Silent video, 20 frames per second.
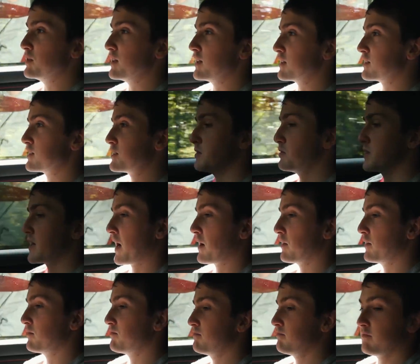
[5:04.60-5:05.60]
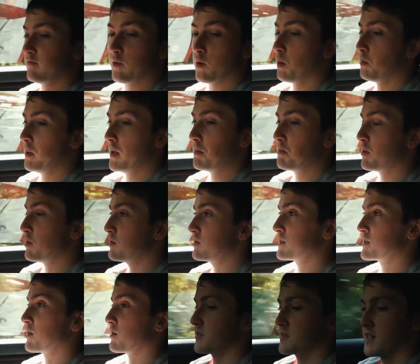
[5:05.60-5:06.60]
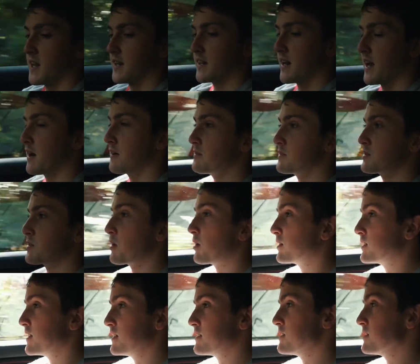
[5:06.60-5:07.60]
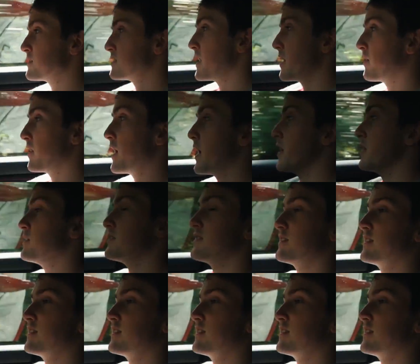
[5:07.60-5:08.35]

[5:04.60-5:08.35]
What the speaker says: you can still carry 4 people, it's got sat nav, it's got a decent stereo.